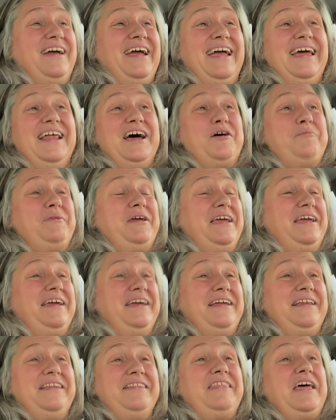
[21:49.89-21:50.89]
And I
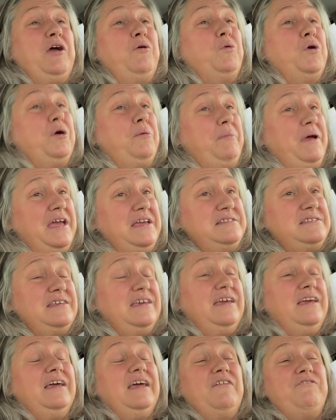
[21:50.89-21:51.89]
mean, they were
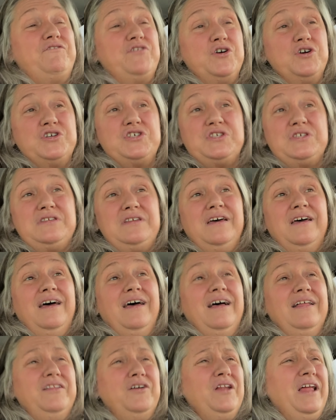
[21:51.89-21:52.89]
amazing. At first,
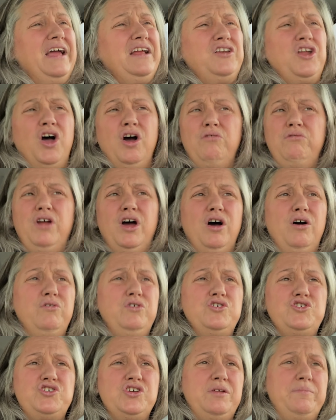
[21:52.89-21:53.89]
they're like, no, no,
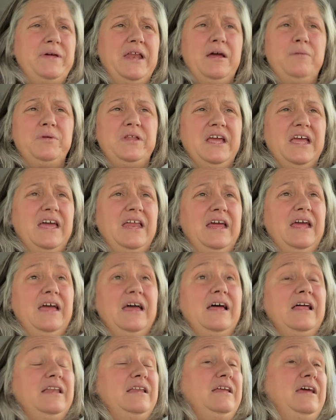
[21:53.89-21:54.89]
you should have been able to get
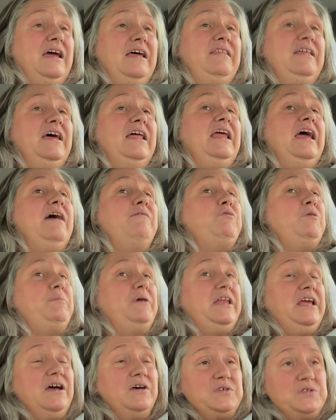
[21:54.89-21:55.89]
in. And then
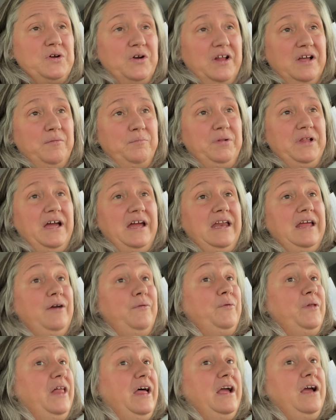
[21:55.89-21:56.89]
everybody else started complaining. And
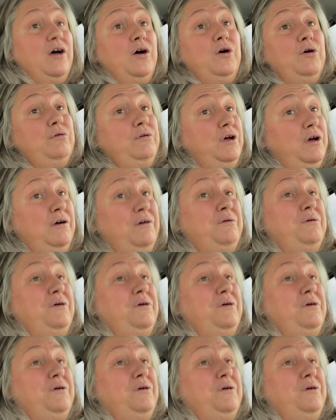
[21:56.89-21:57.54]
we're like, oh, no.